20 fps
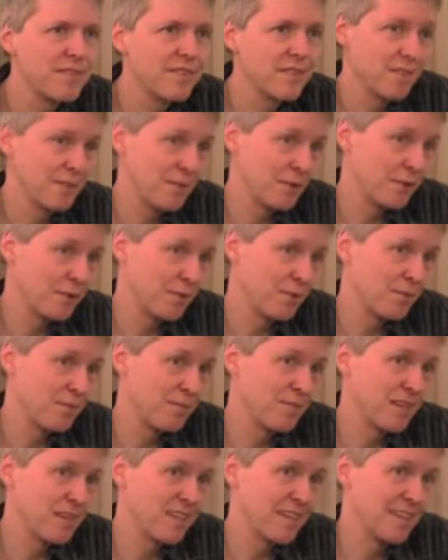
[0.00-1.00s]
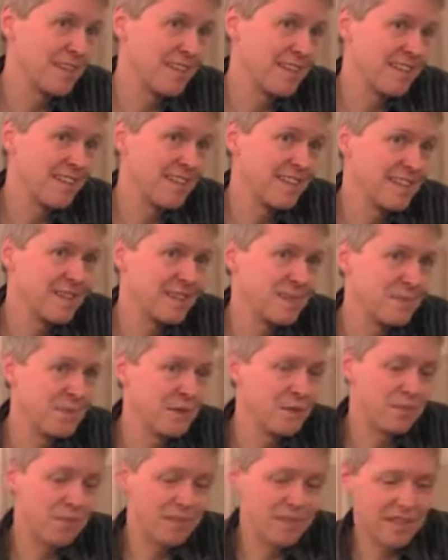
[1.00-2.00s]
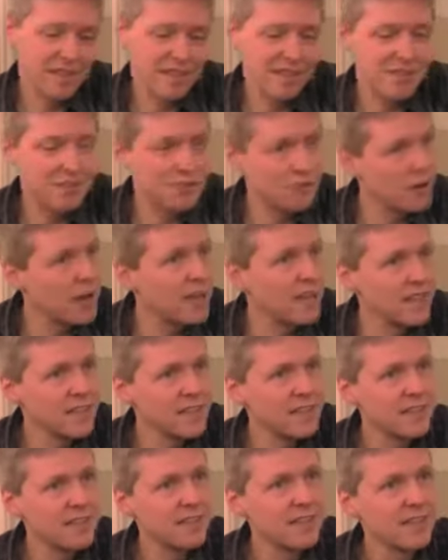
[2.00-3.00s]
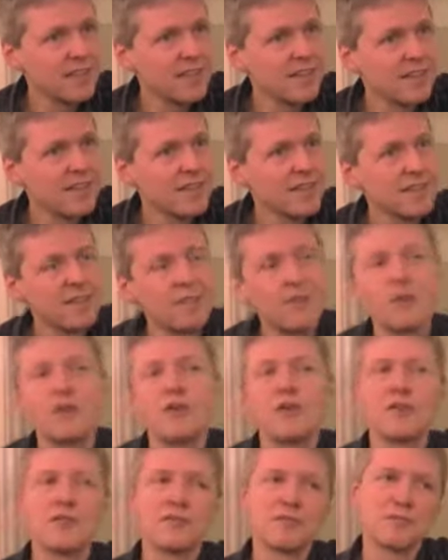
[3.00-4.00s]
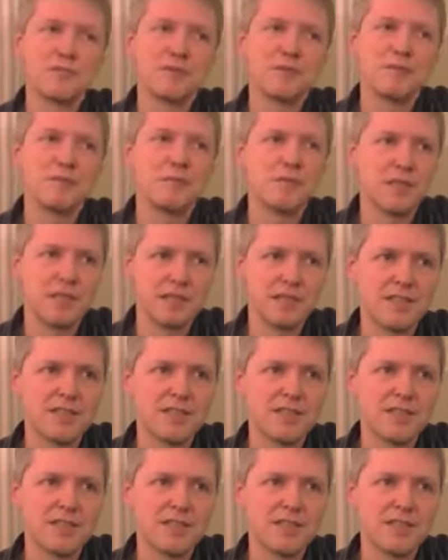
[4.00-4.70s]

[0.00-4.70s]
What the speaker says: So, people that try it very often buy it.